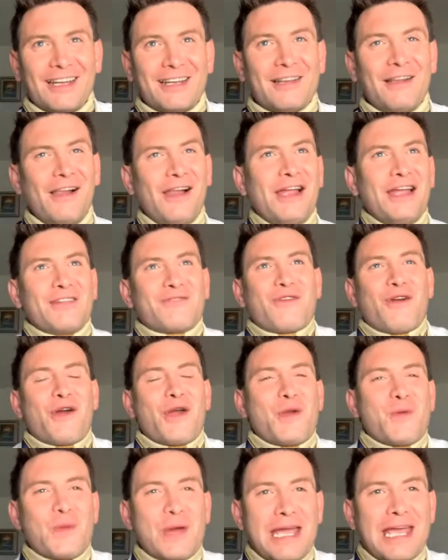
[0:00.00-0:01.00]
And it's
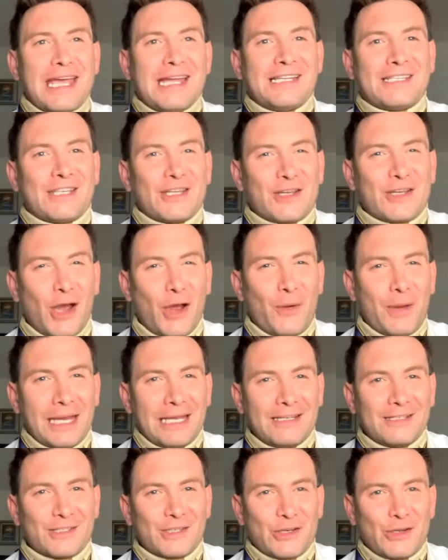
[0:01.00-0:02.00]
very weird to go
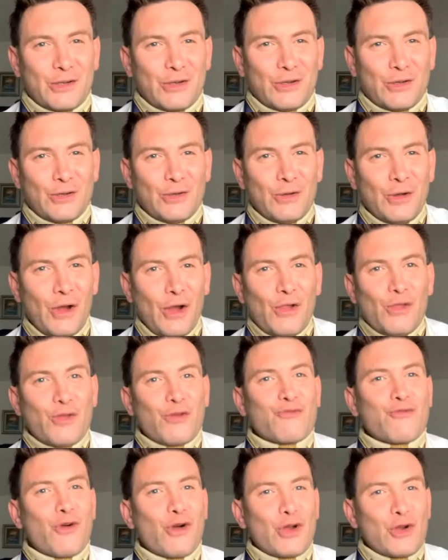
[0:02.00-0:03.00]
into
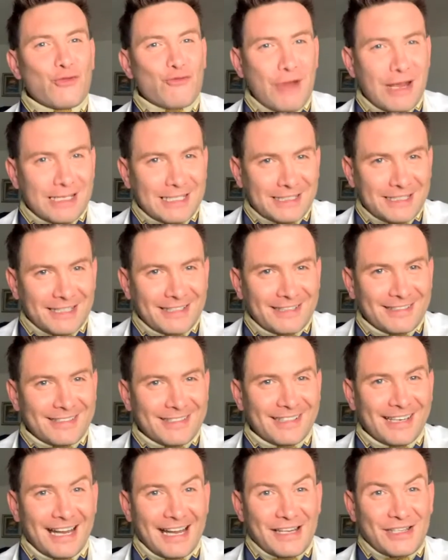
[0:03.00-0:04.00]
the royal residence
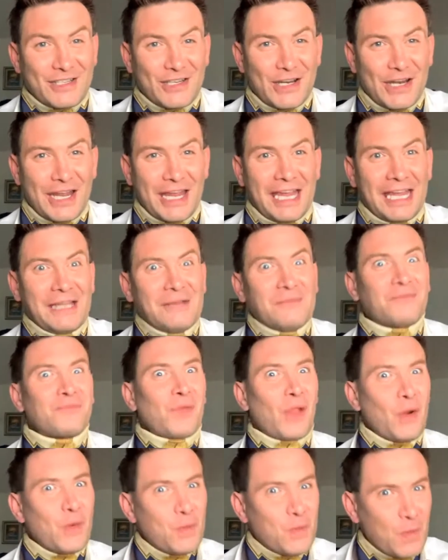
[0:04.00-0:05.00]
and actually
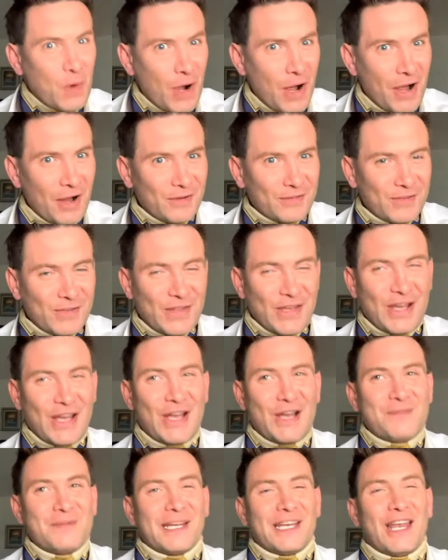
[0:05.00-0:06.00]
work for
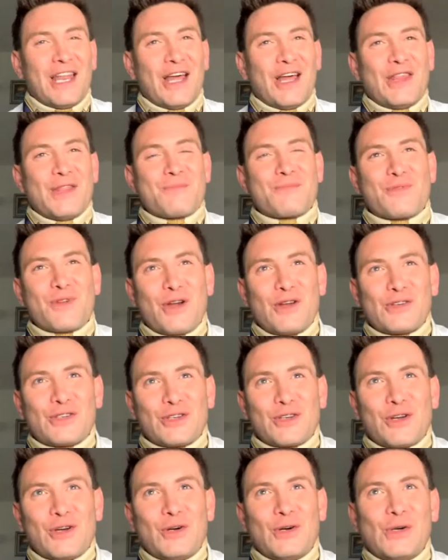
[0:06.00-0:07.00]
them and learn the
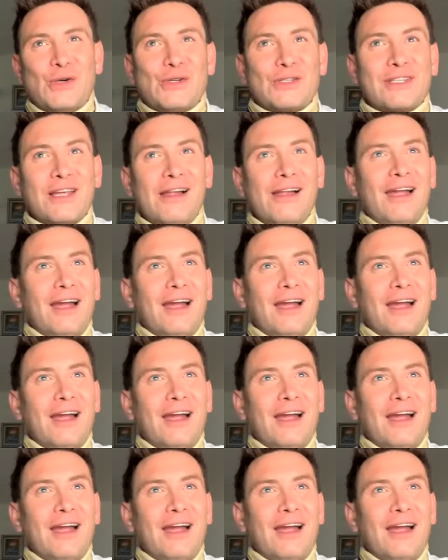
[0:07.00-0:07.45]
protocols.